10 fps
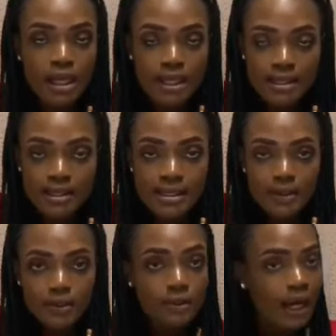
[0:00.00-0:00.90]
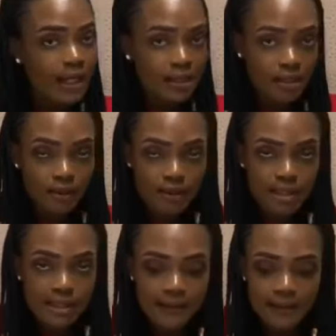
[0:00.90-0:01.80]
is still an
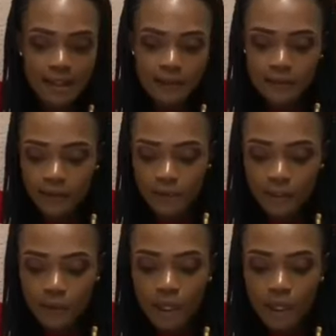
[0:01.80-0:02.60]
unsafe day for you.